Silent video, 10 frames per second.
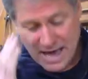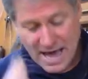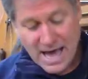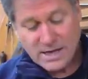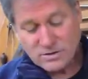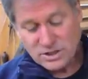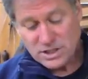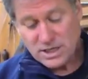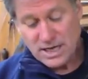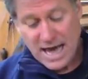
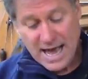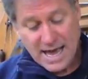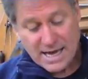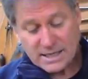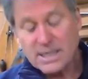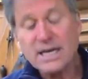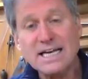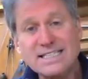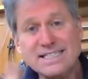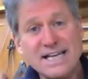accuracy, and
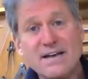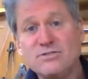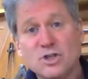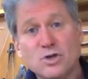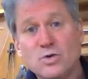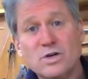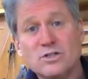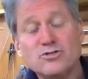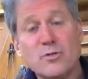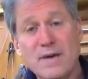it saves you
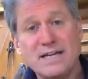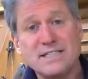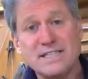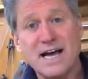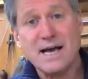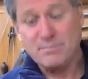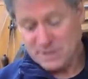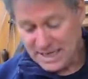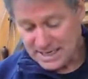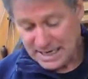tremendous time
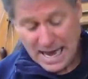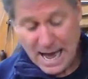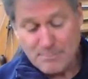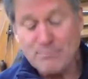sanding. I'm